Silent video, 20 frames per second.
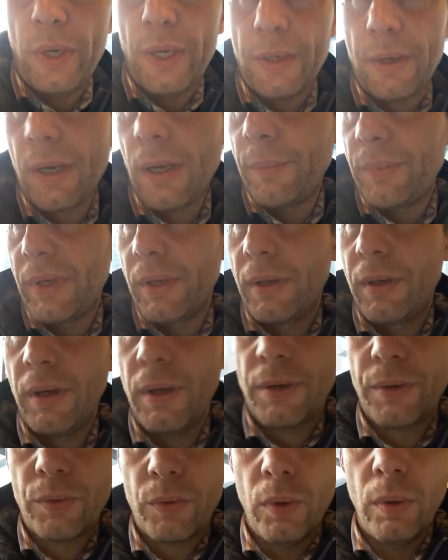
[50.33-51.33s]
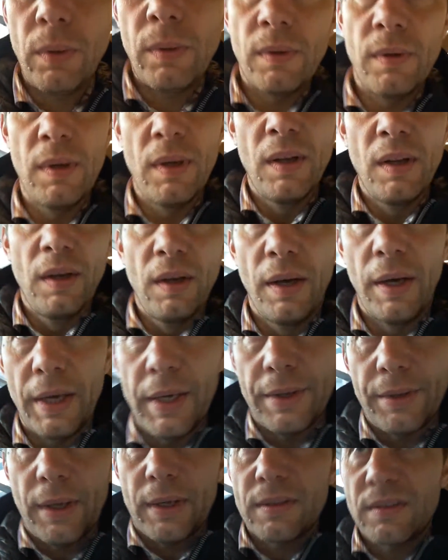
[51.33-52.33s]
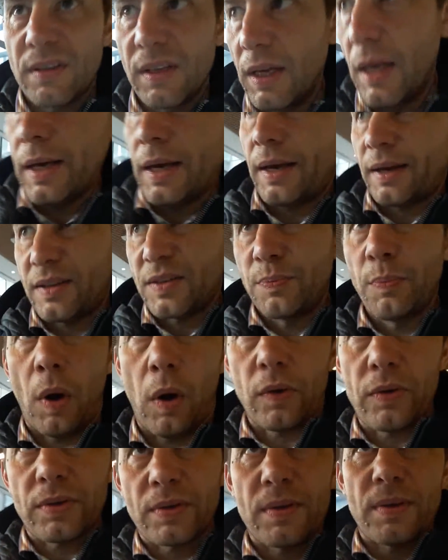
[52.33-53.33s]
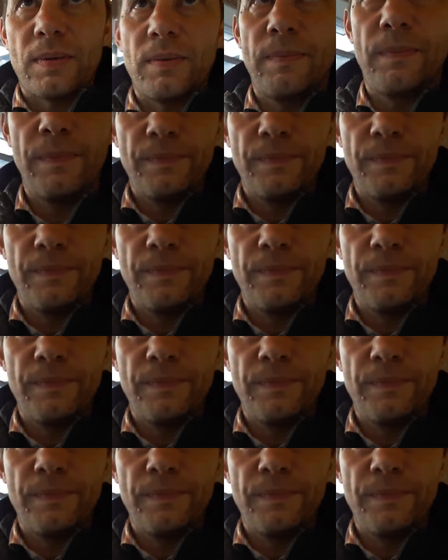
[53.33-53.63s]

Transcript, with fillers: we are coming here too, and that's the Xbox